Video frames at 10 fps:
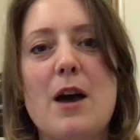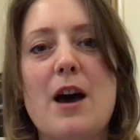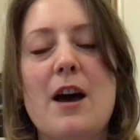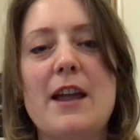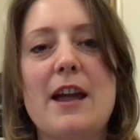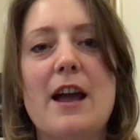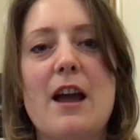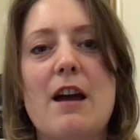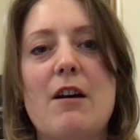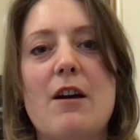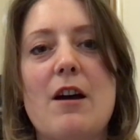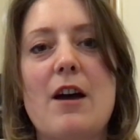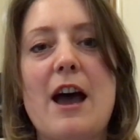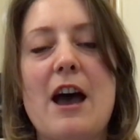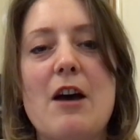I
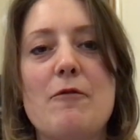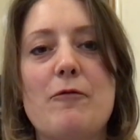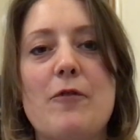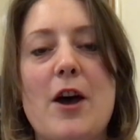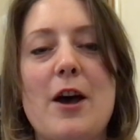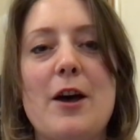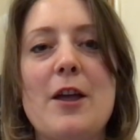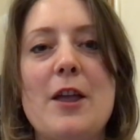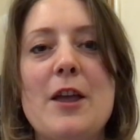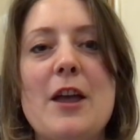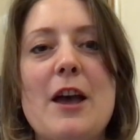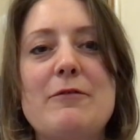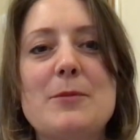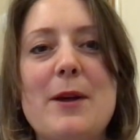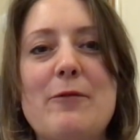
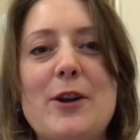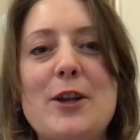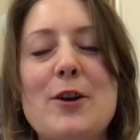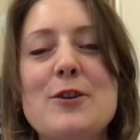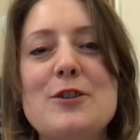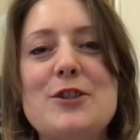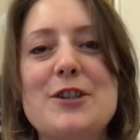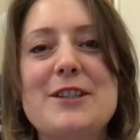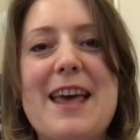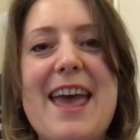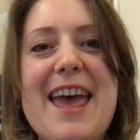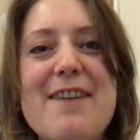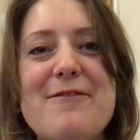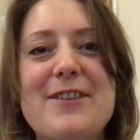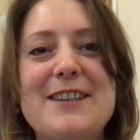have to make a very conscious
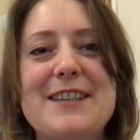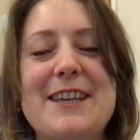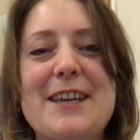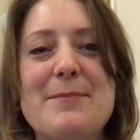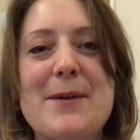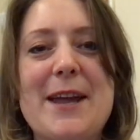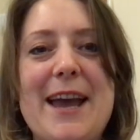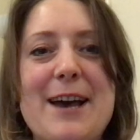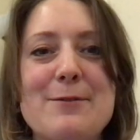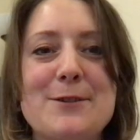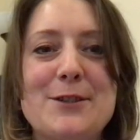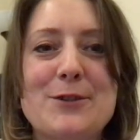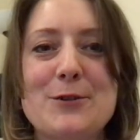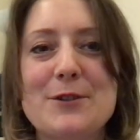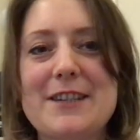effort to keep my house
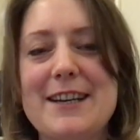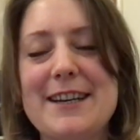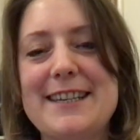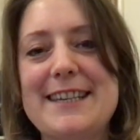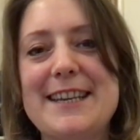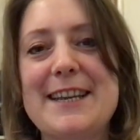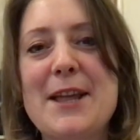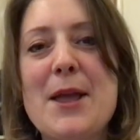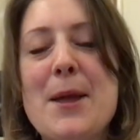at all tidy,